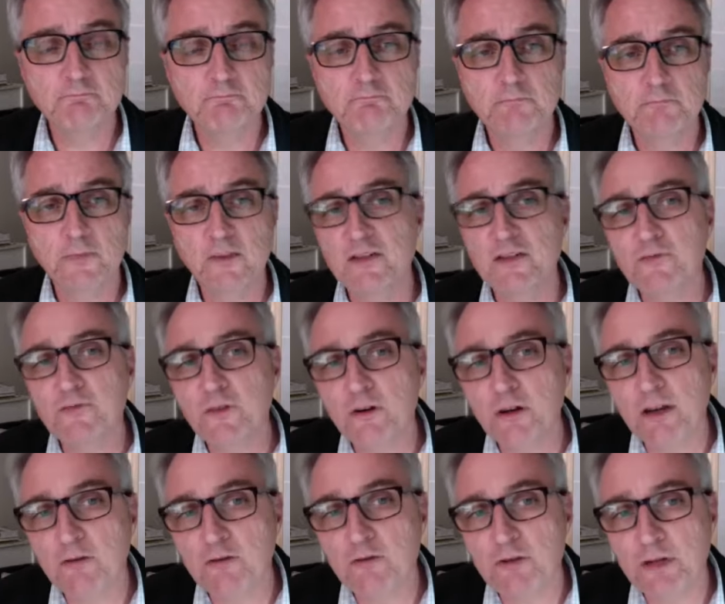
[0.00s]
Now that's very
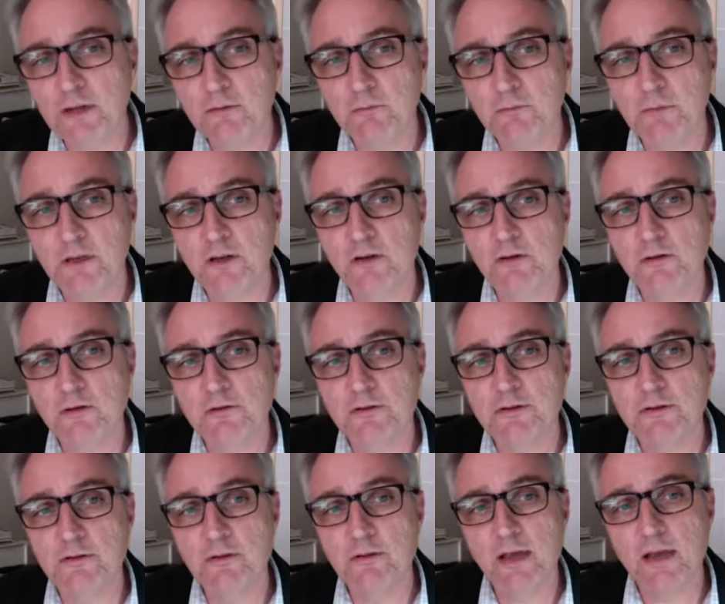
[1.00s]
interesting,
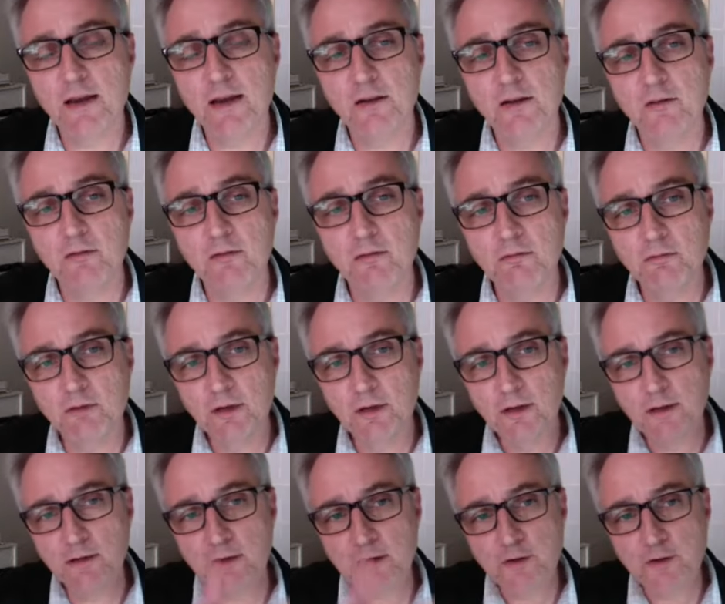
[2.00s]
because how do you
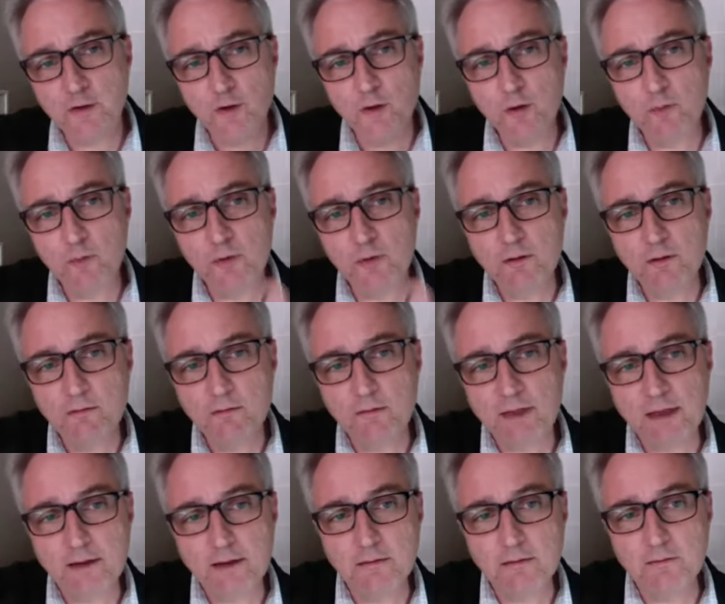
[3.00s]
determine
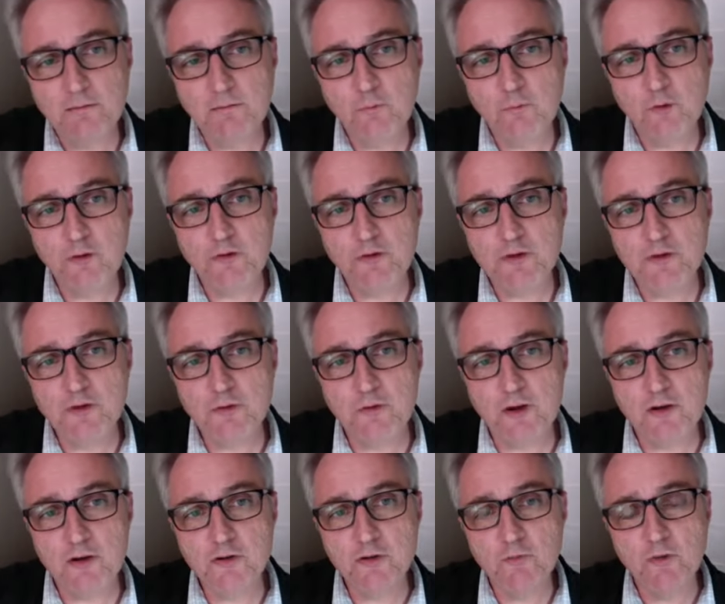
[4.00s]
that we're a
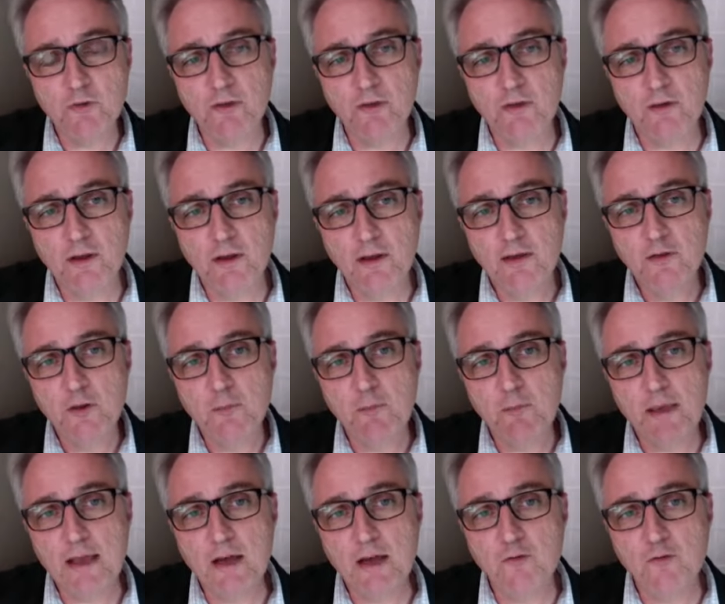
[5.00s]
situation where the
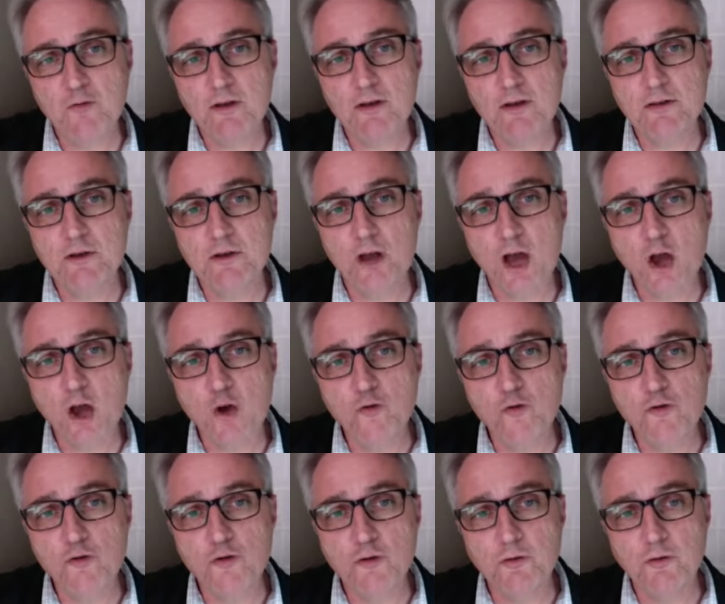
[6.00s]
boundary is
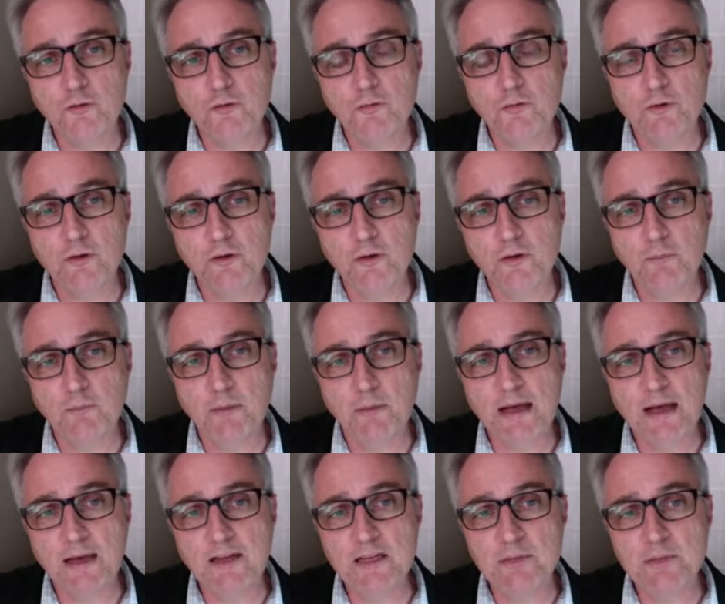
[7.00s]
known to the
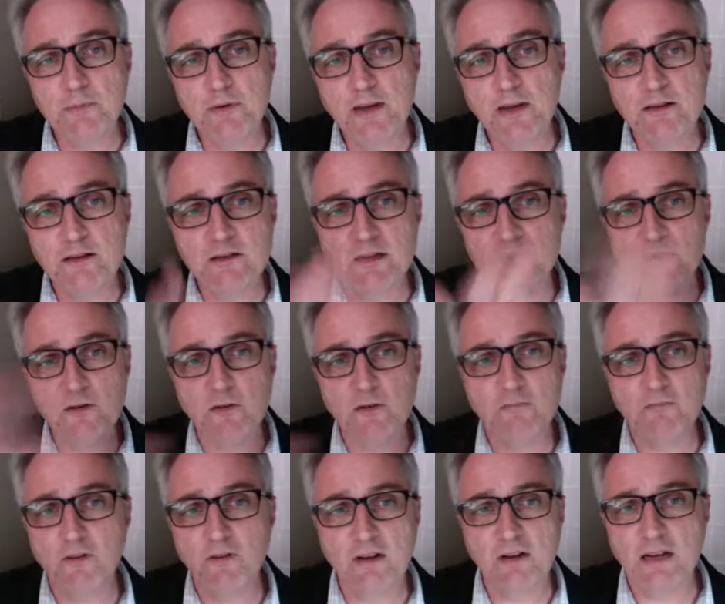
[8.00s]
parties but actually is not
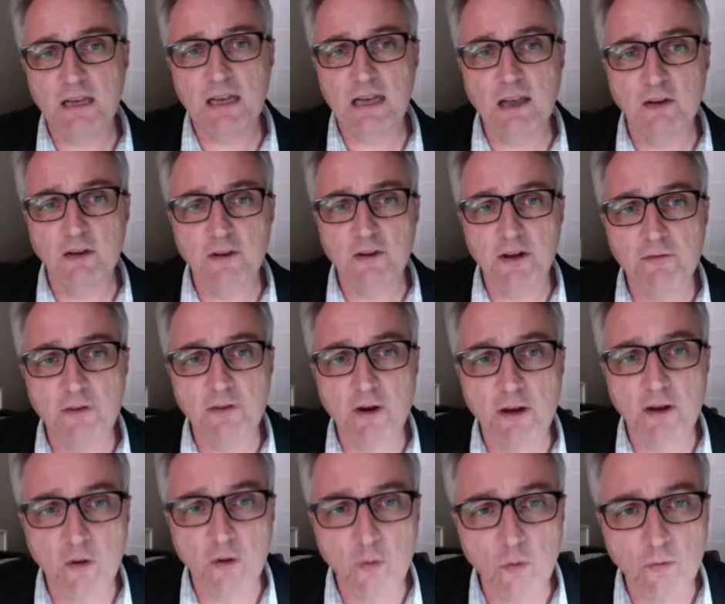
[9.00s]
very clearly
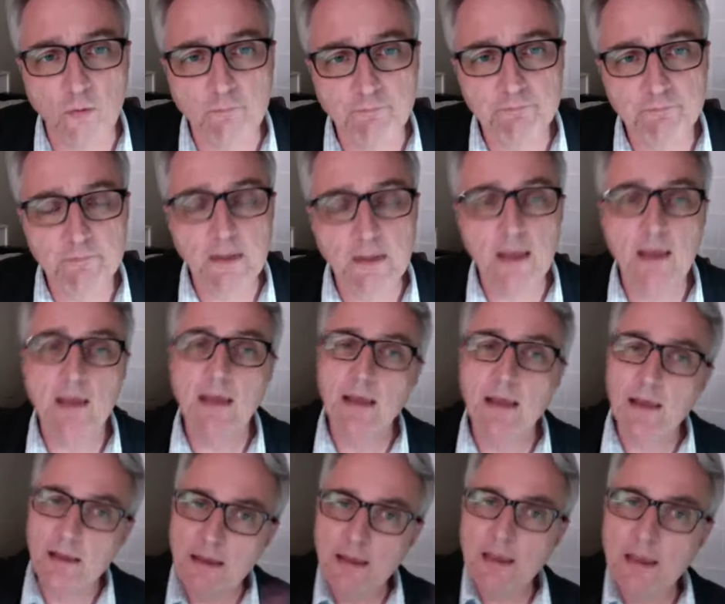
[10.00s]
identified at all?
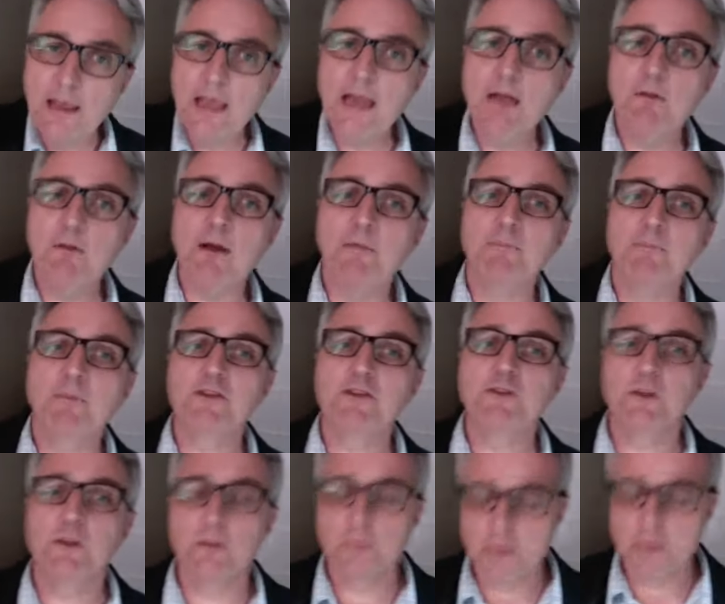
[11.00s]
Anyway, that's
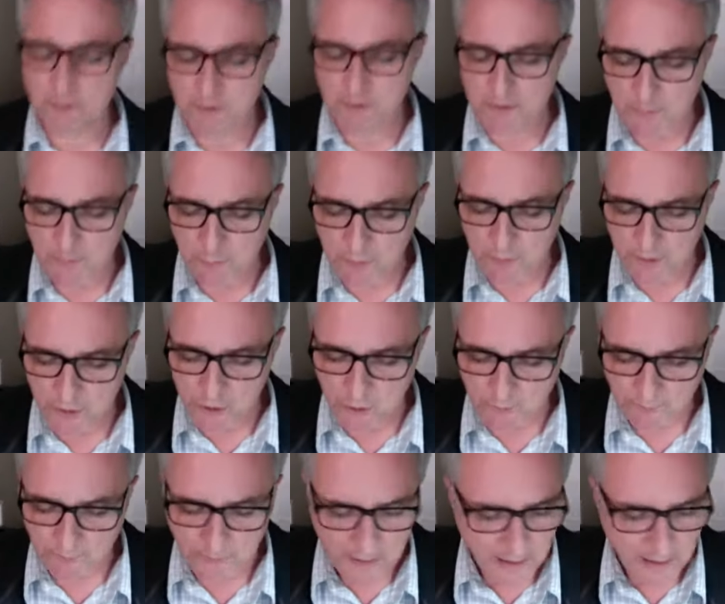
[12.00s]
a separate issue.